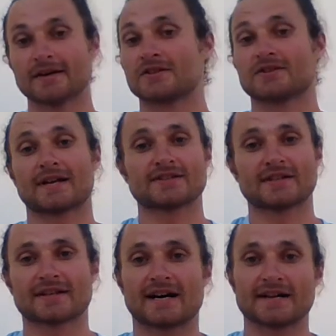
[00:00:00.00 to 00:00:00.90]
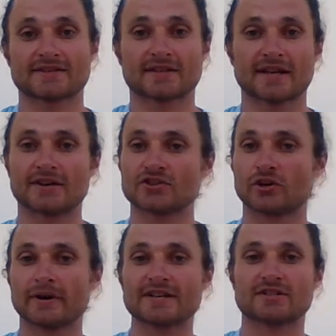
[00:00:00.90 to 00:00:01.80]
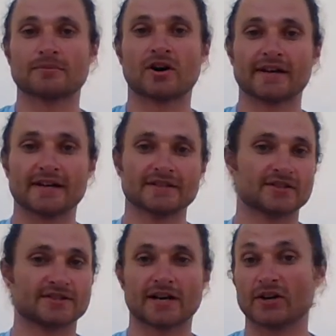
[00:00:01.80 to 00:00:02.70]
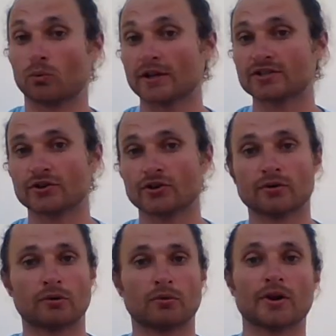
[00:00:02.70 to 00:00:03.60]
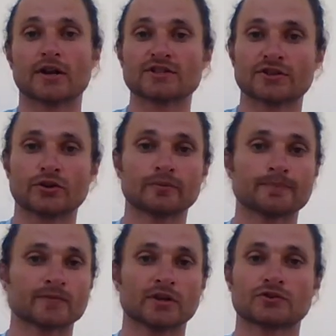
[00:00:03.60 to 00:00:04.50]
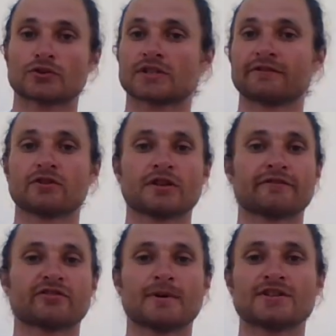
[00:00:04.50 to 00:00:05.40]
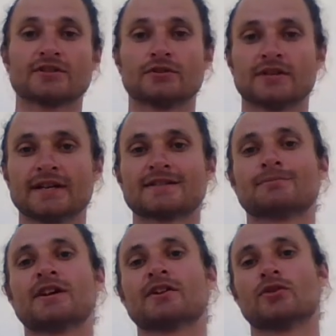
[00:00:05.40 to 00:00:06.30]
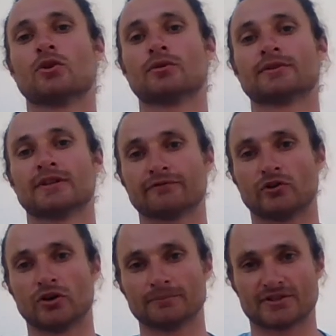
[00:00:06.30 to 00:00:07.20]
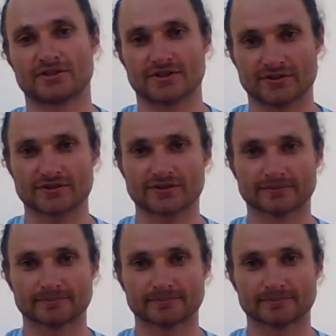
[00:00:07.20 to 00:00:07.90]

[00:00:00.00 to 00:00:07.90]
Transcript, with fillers: So that's it guys. As always, I'm not here to tell you what to do or what not to do. Just give you the information you need to make your own informed decisions.